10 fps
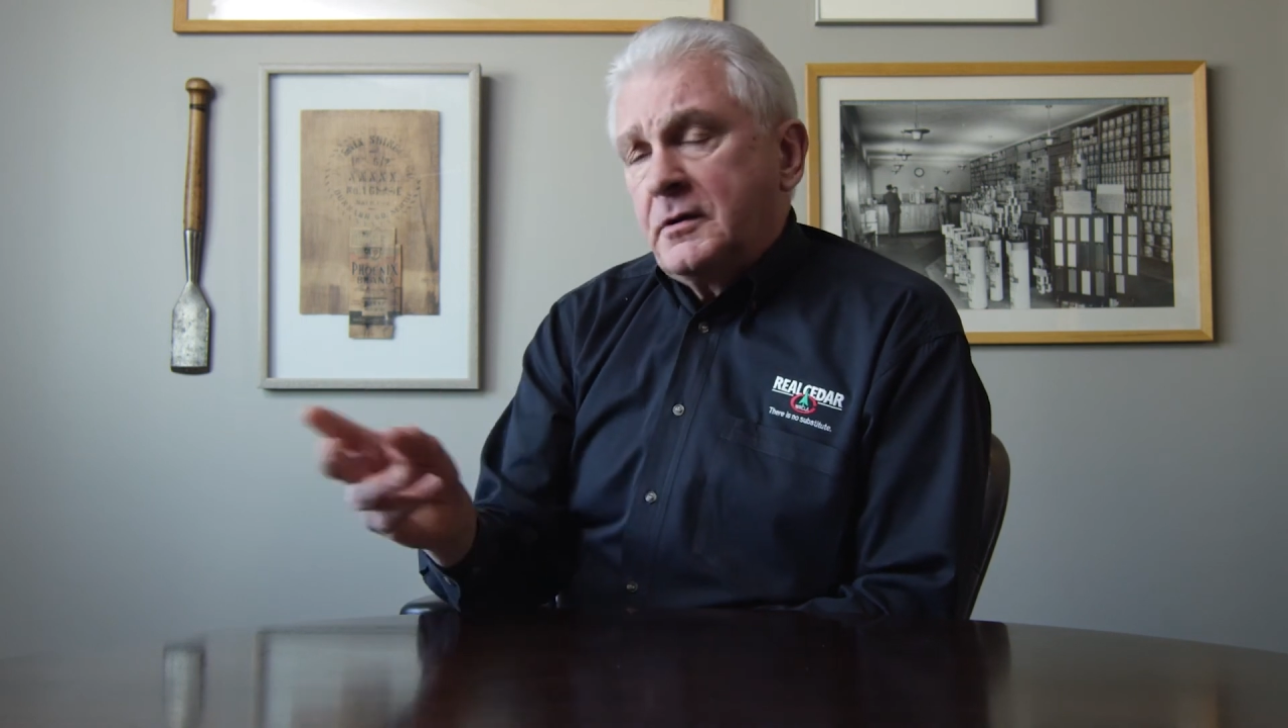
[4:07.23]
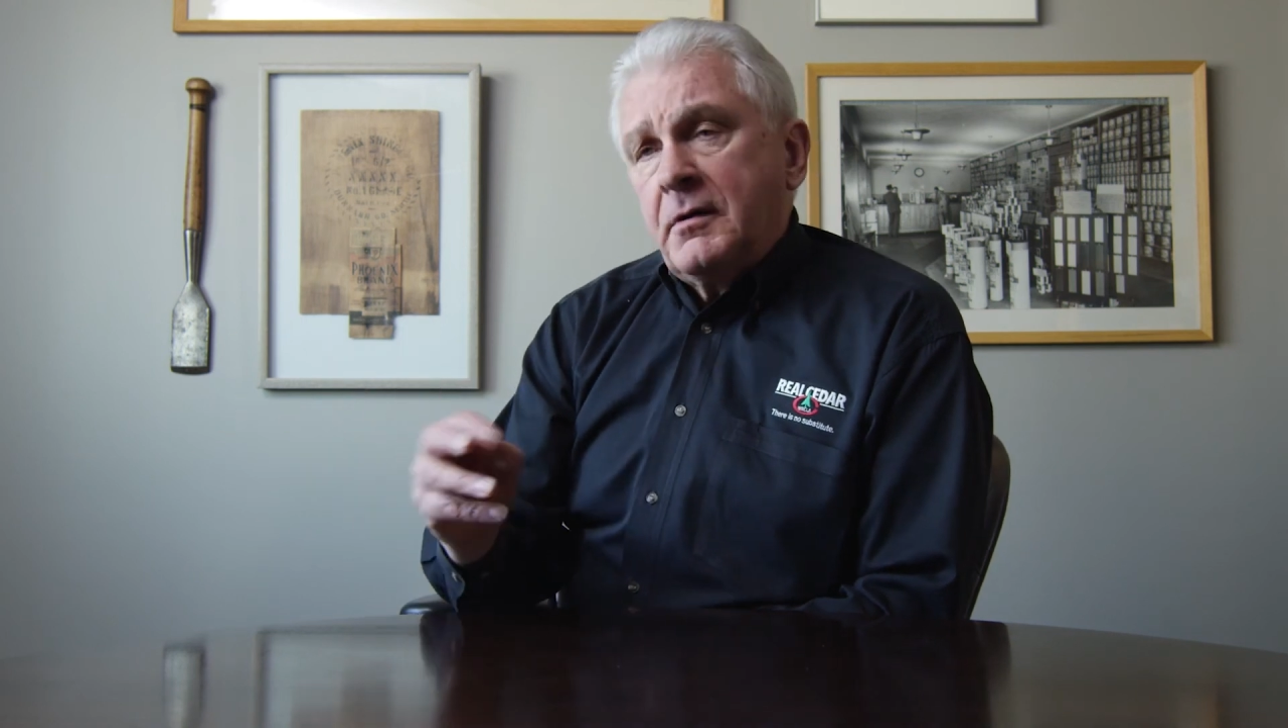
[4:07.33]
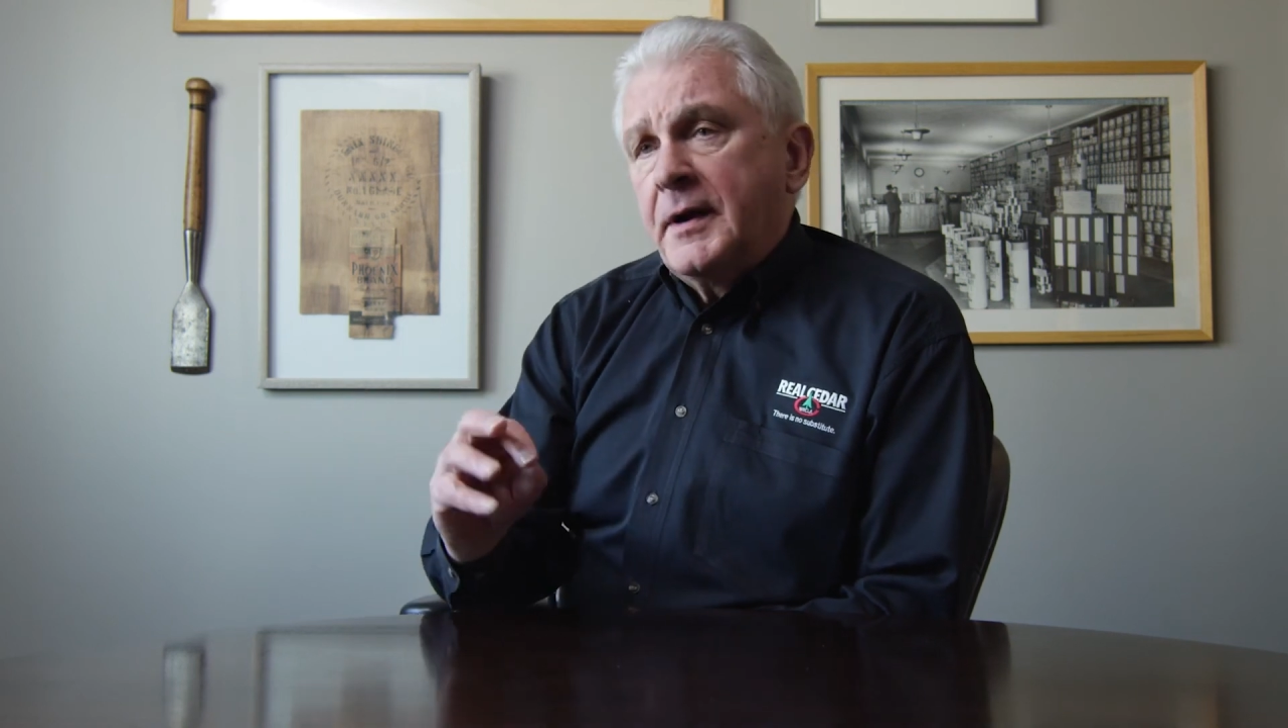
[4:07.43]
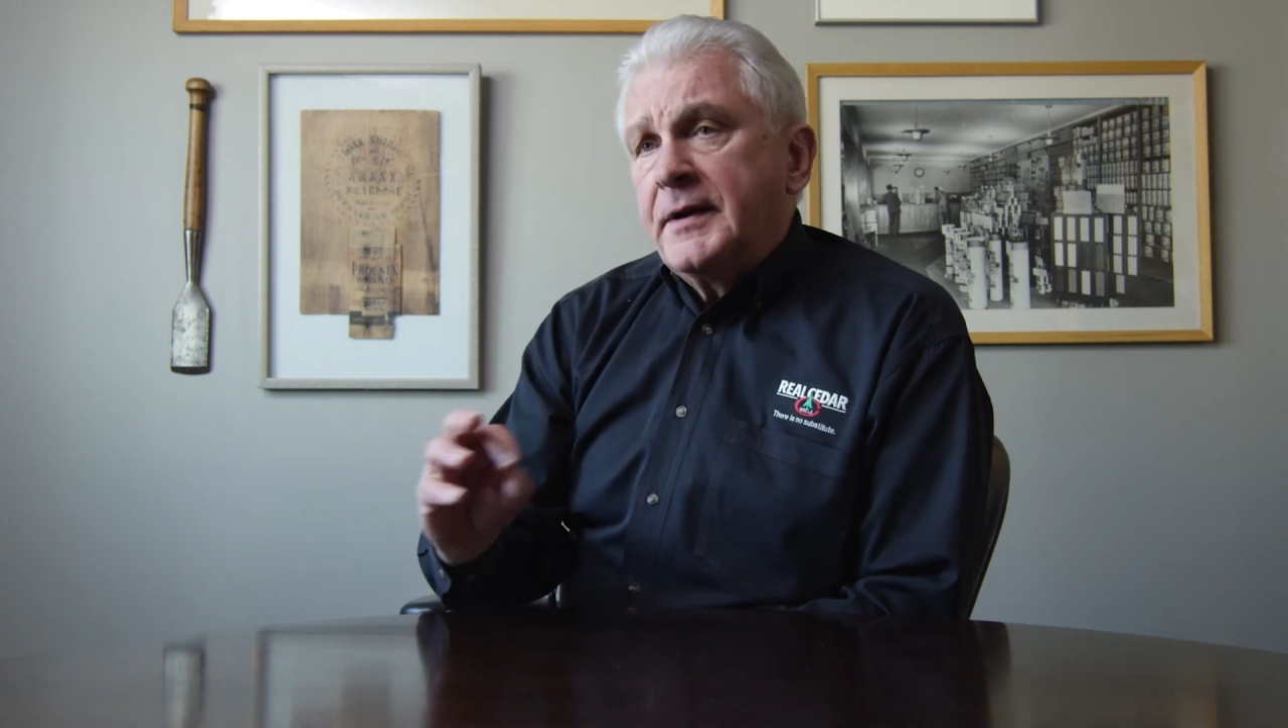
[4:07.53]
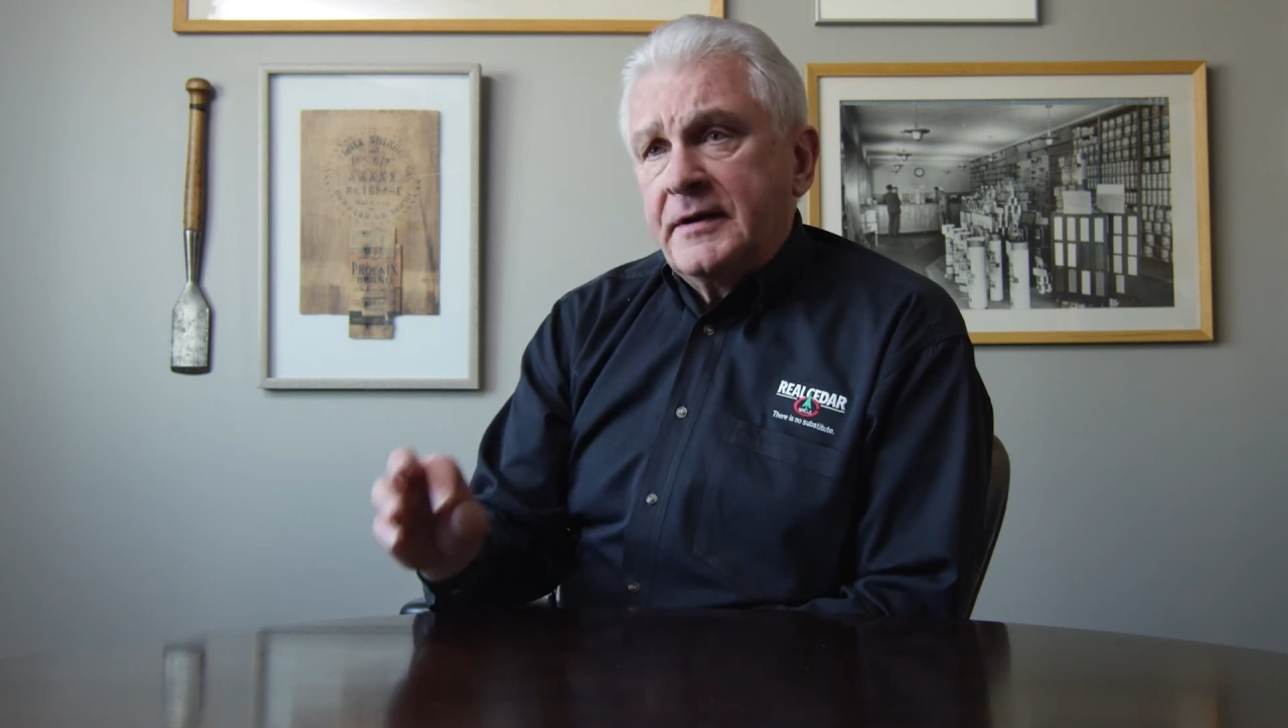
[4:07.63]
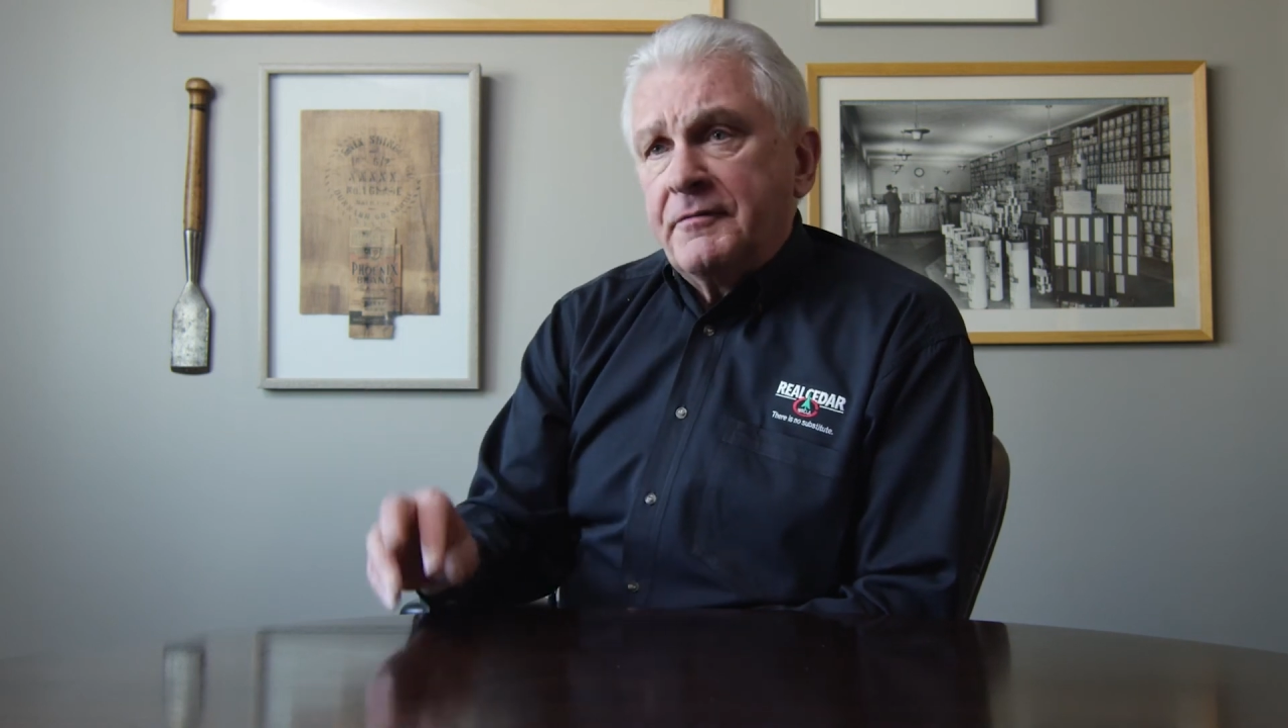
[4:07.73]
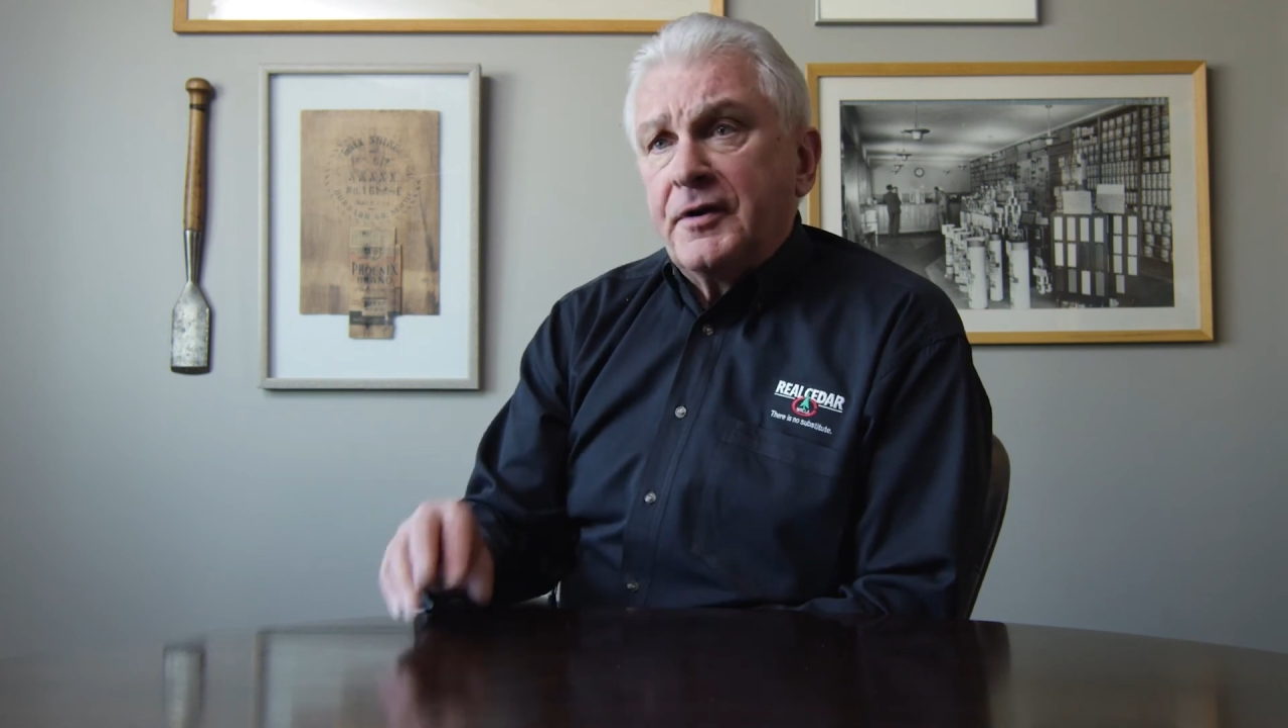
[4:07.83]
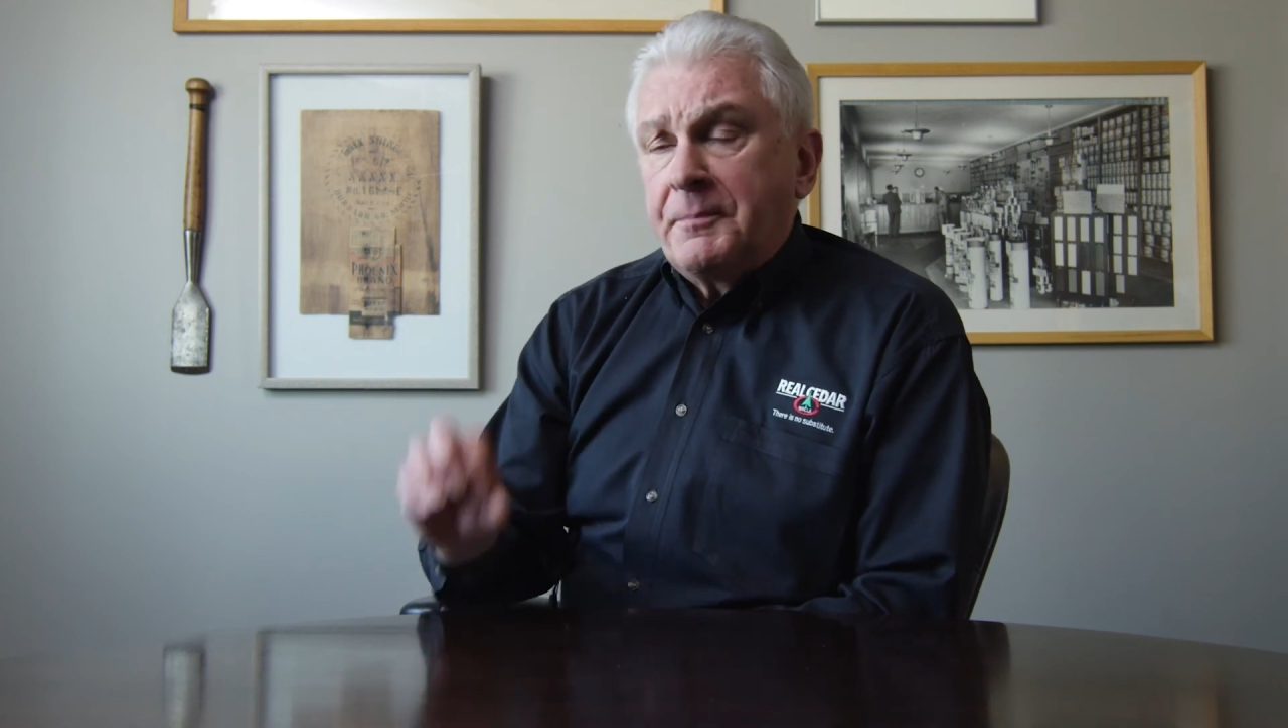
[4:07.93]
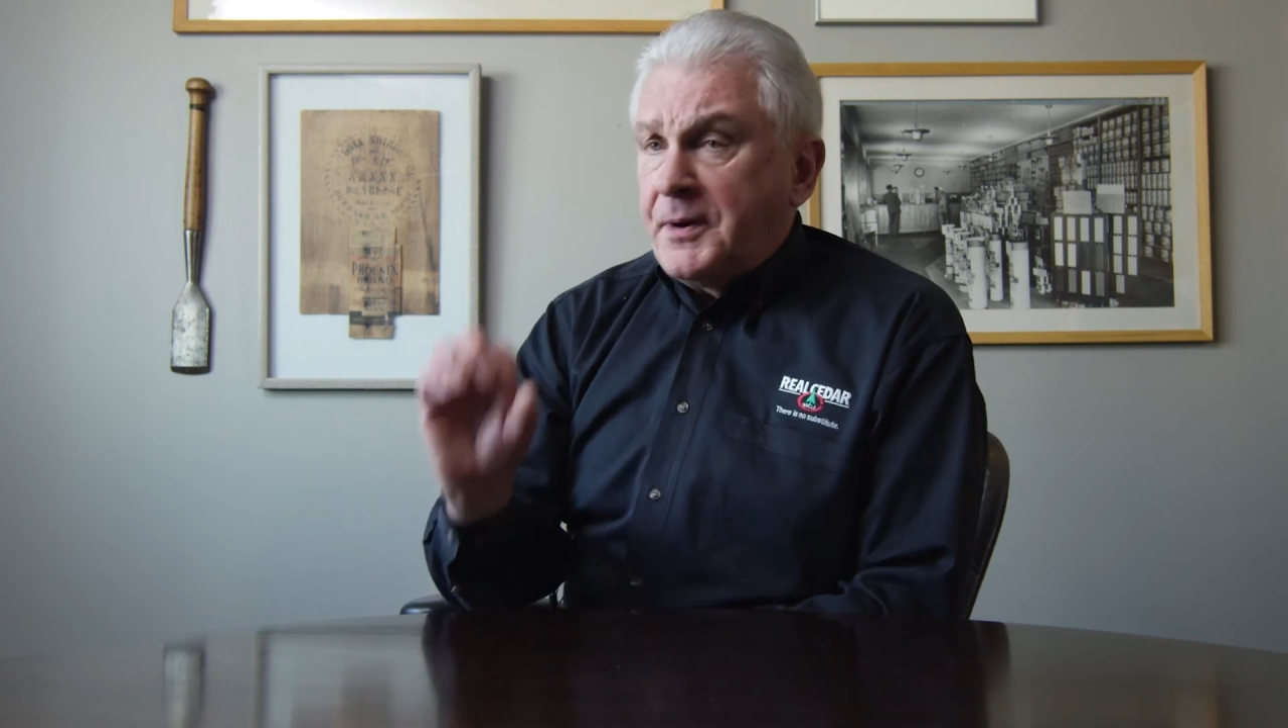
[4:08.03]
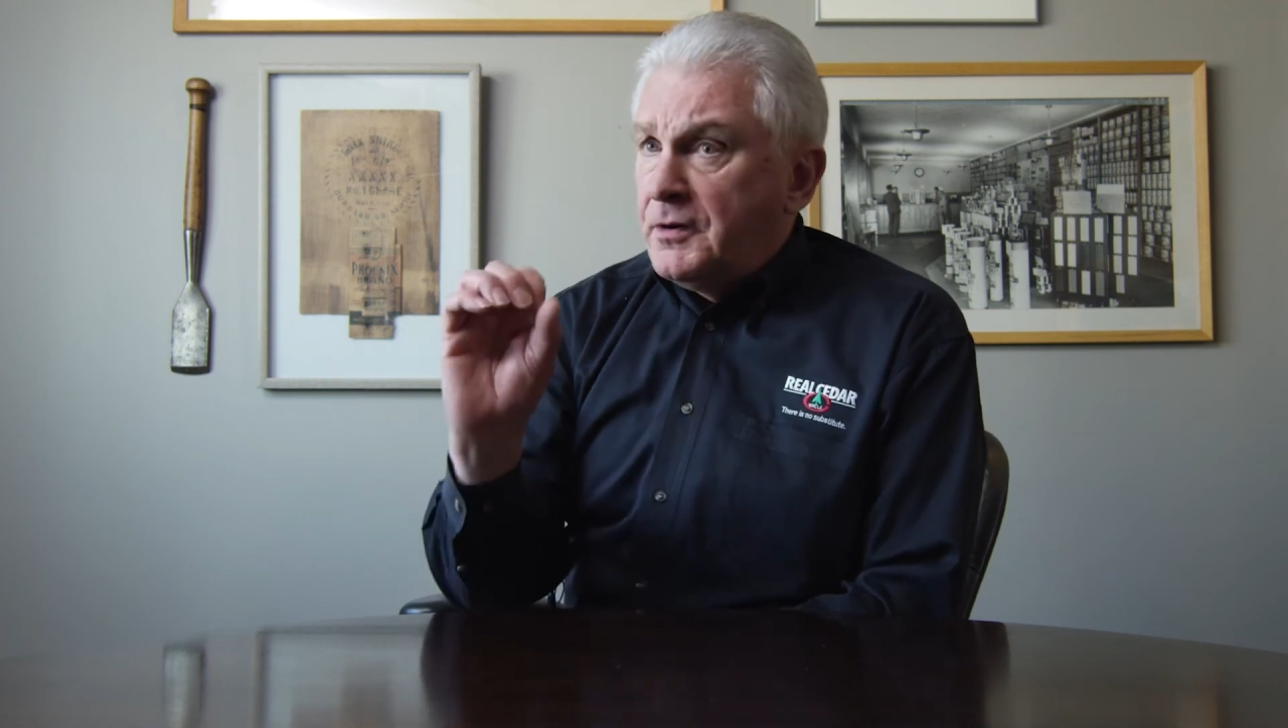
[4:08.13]
create a different
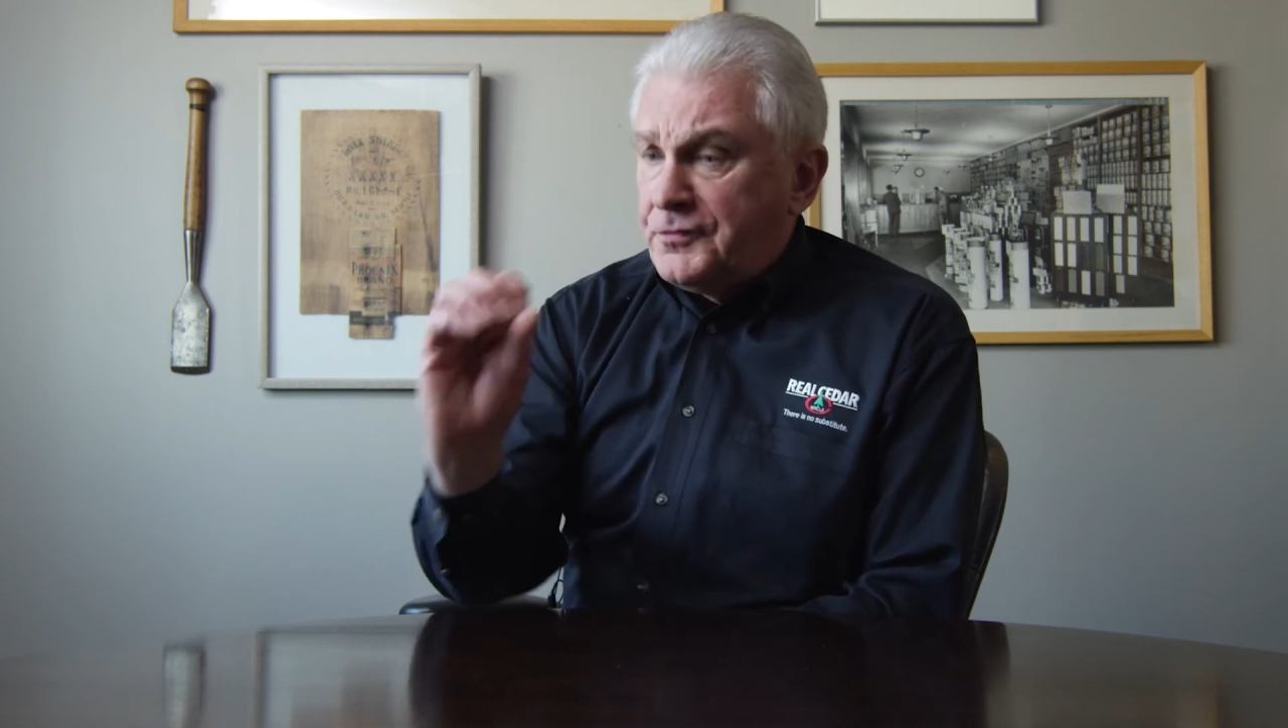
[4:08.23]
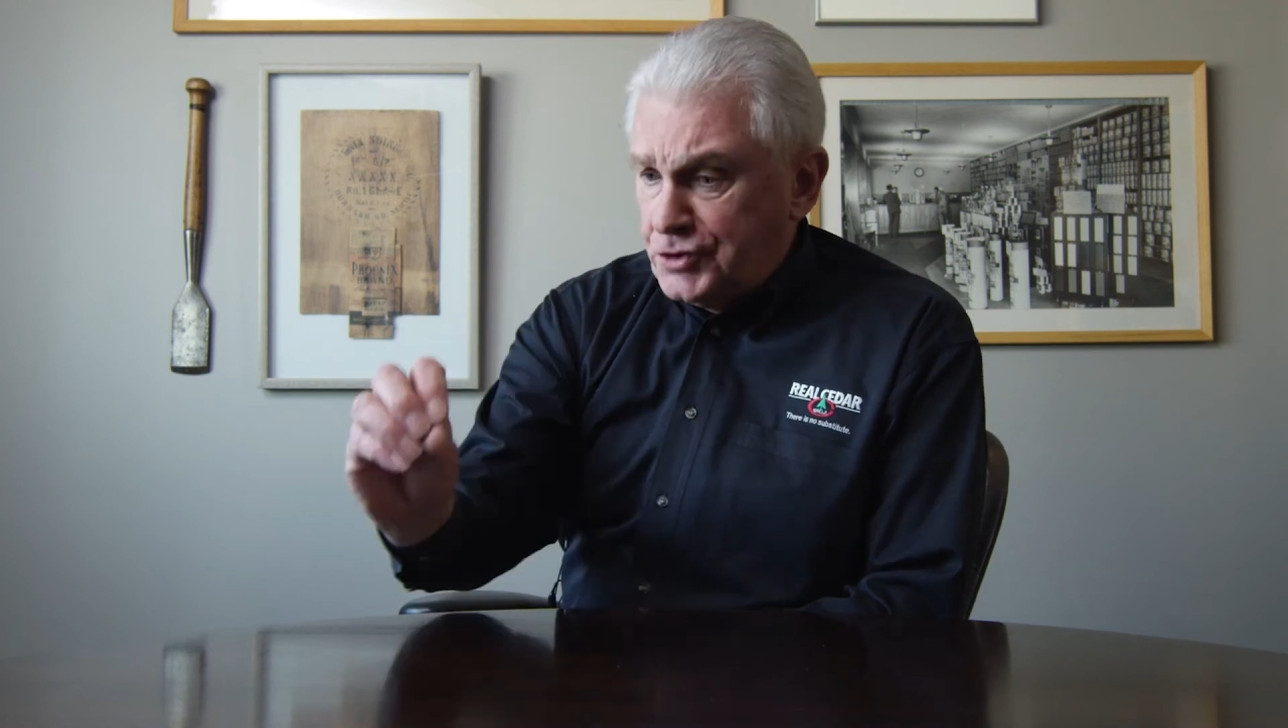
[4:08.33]
appearance,